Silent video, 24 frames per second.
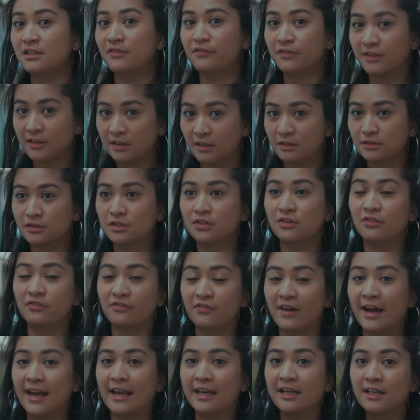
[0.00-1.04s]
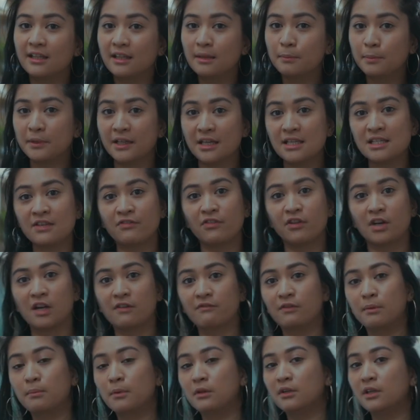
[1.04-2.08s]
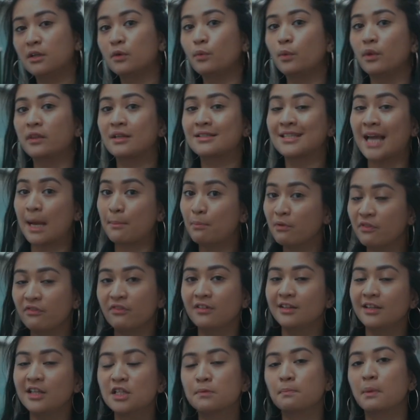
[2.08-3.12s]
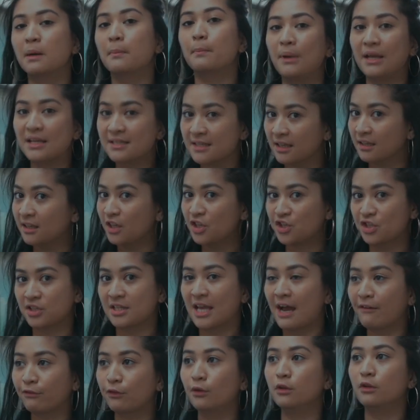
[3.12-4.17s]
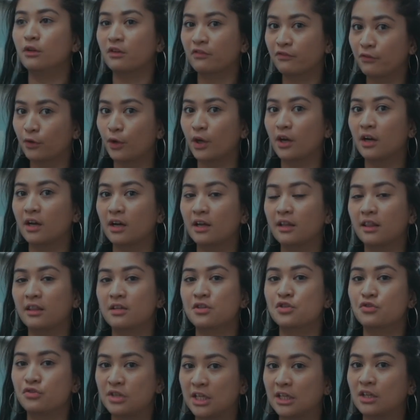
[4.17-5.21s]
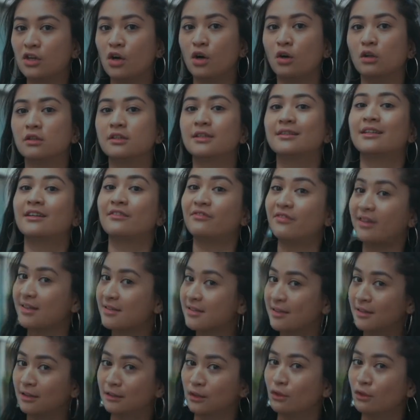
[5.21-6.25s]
difficult to find the place if you're not familiar with Taipa village, but basically you just have to look for the street called Travessa